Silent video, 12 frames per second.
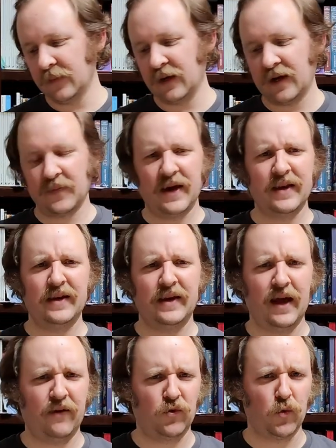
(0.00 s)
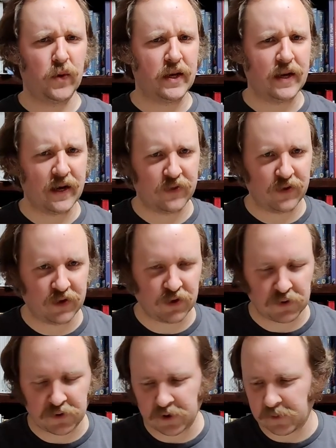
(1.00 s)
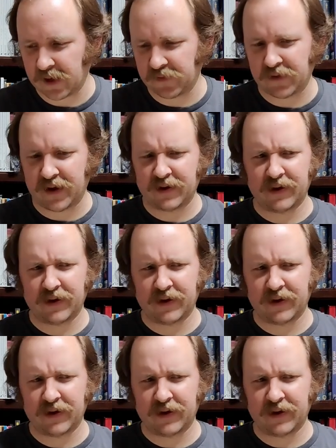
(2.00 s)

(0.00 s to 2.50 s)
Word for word: Um, I didn't have to read anything to learn about that.